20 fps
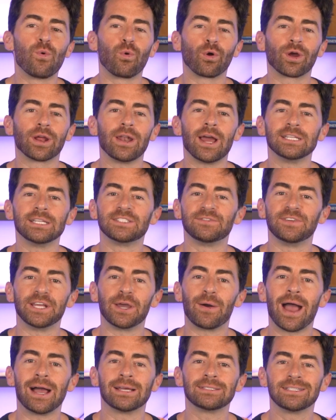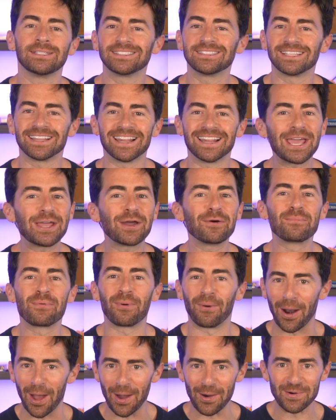organize video assets like a
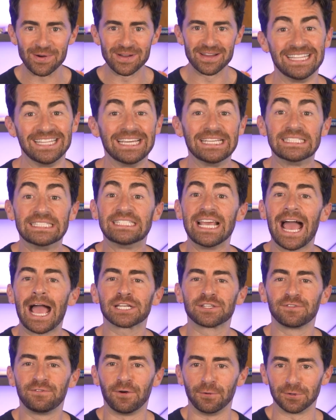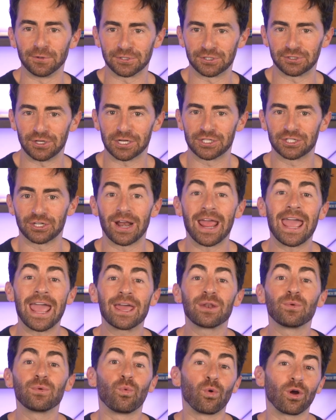pro, the exact folder structure
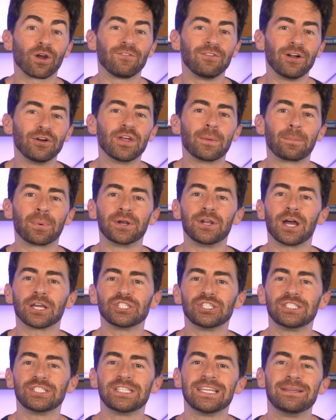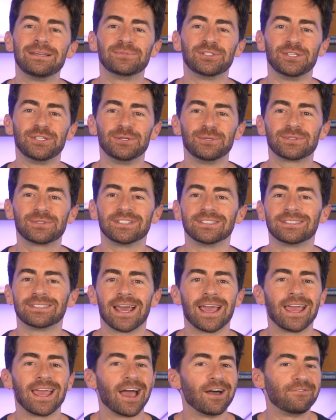and workflow that production teams use to
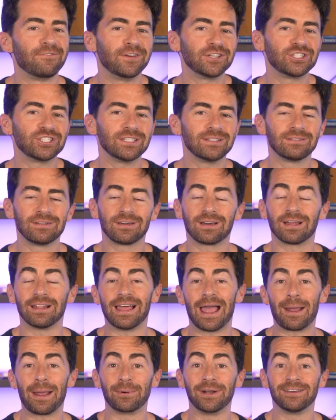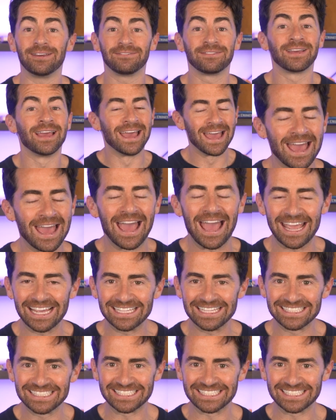stay efficient, collaborative, and